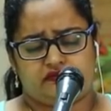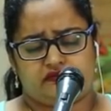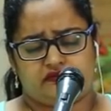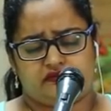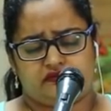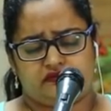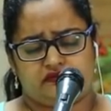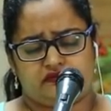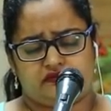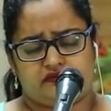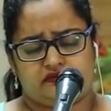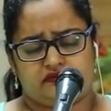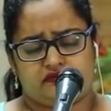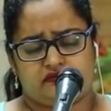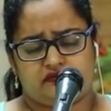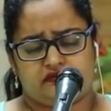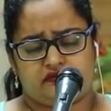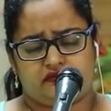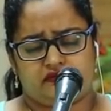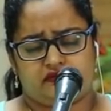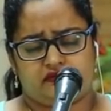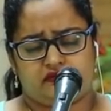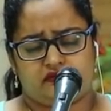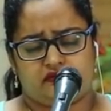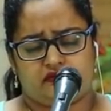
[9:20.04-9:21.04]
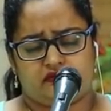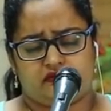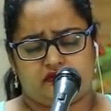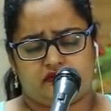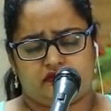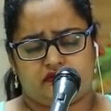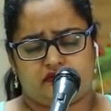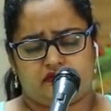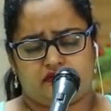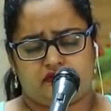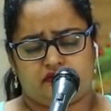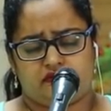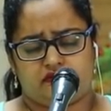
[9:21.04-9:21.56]

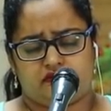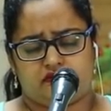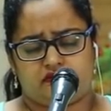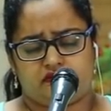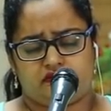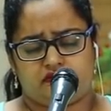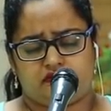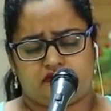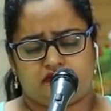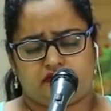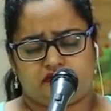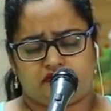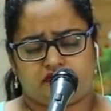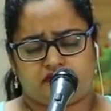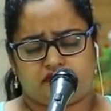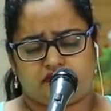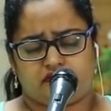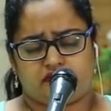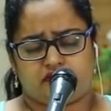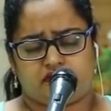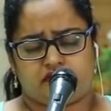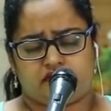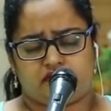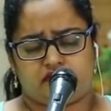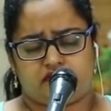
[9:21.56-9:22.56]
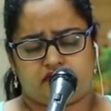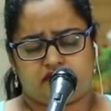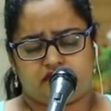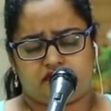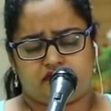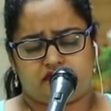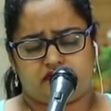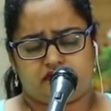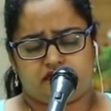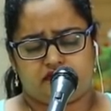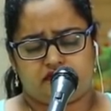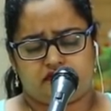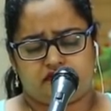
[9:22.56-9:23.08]

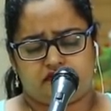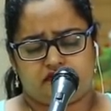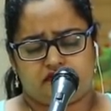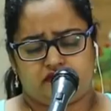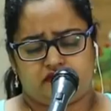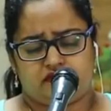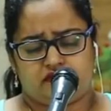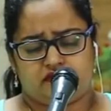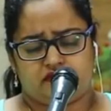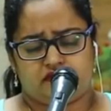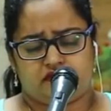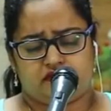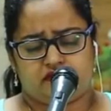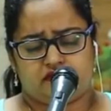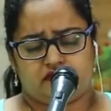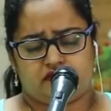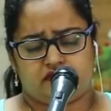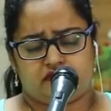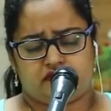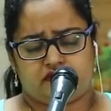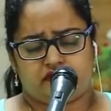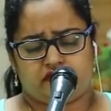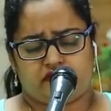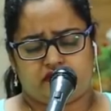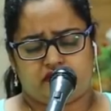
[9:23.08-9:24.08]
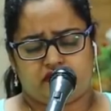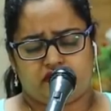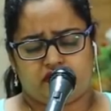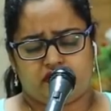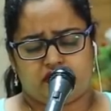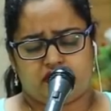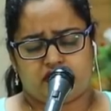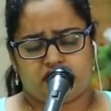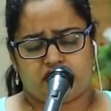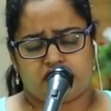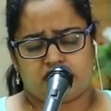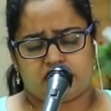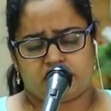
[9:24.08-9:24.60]

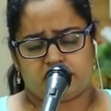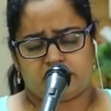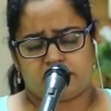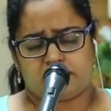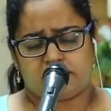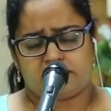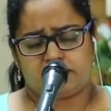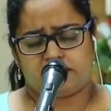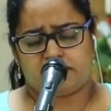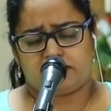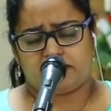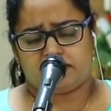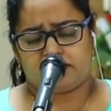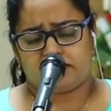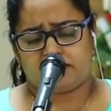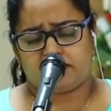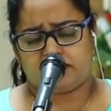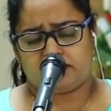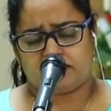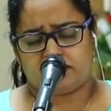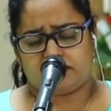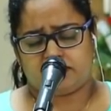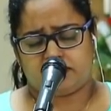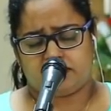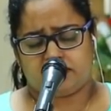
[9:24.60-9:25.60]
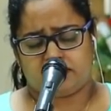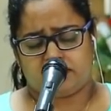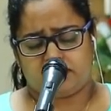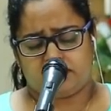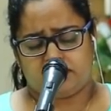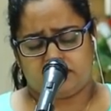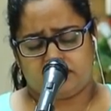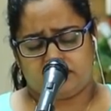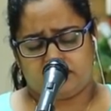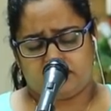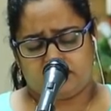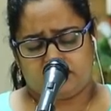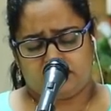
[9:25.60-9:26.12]

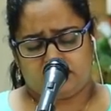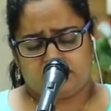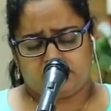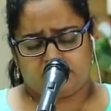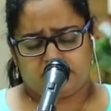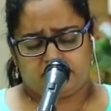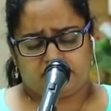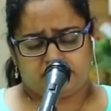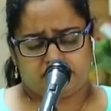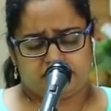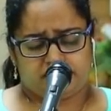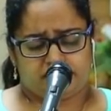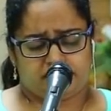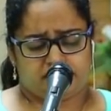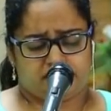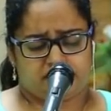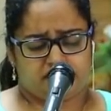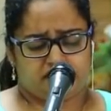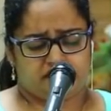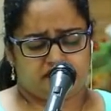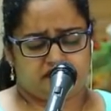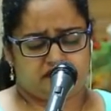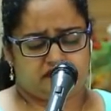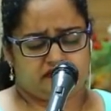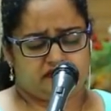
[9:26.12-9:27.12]
No words are spoken by the person on screen.